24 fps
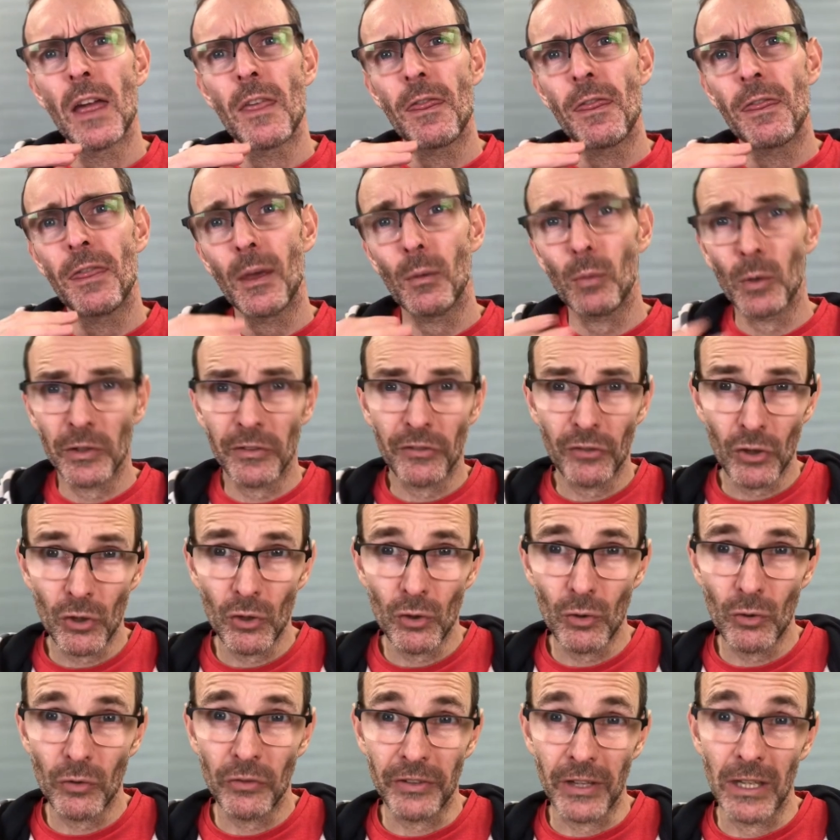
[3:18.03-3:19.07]
There were
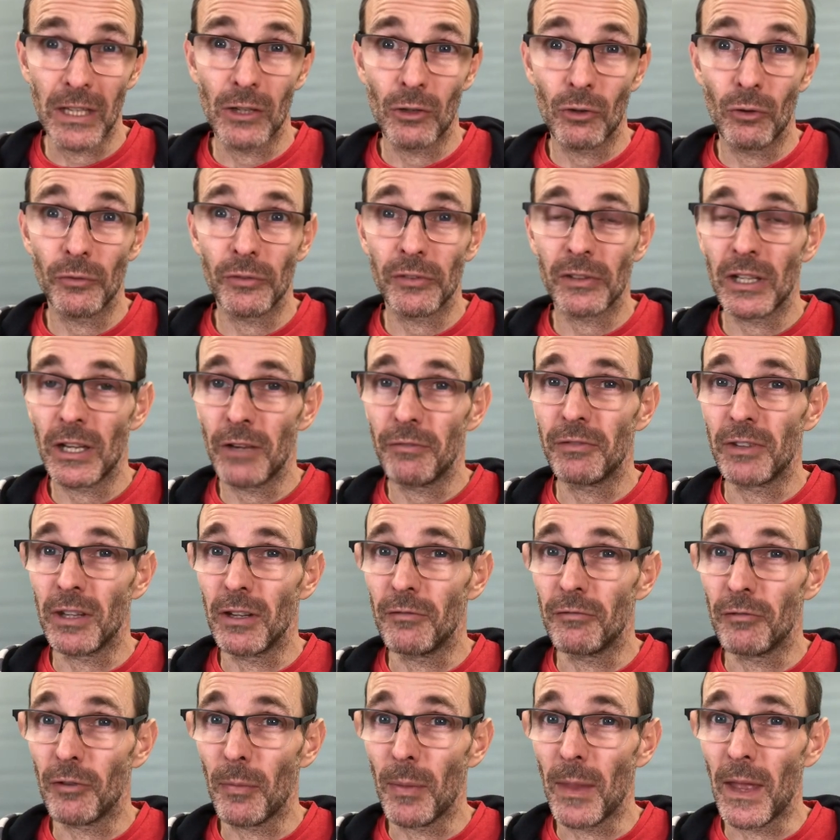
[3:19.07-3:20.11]
two singles lifted
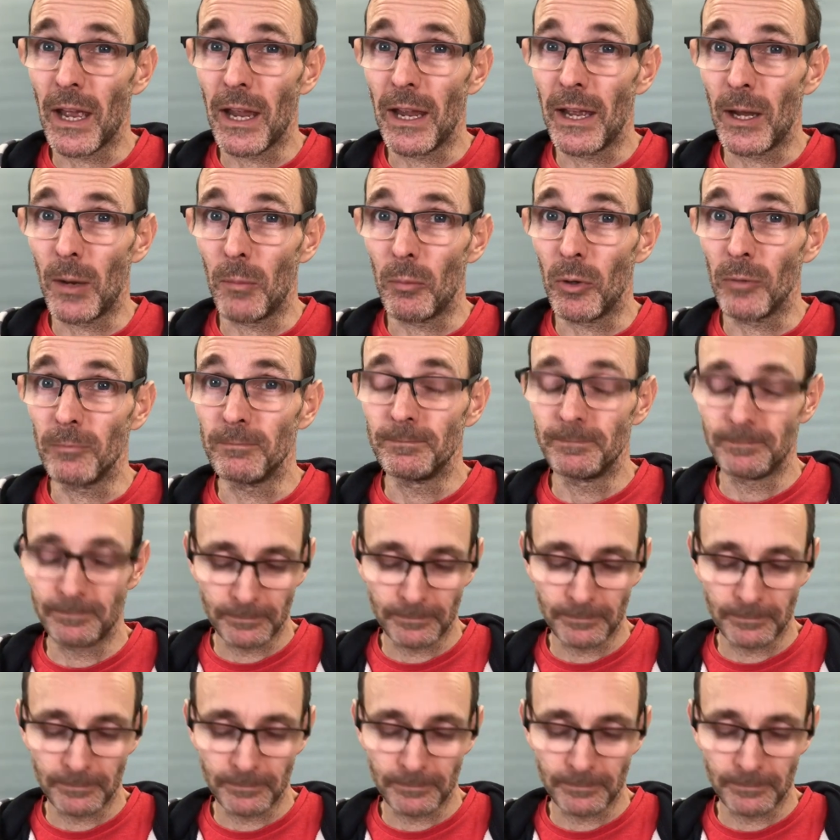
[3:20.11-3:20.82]
from that album.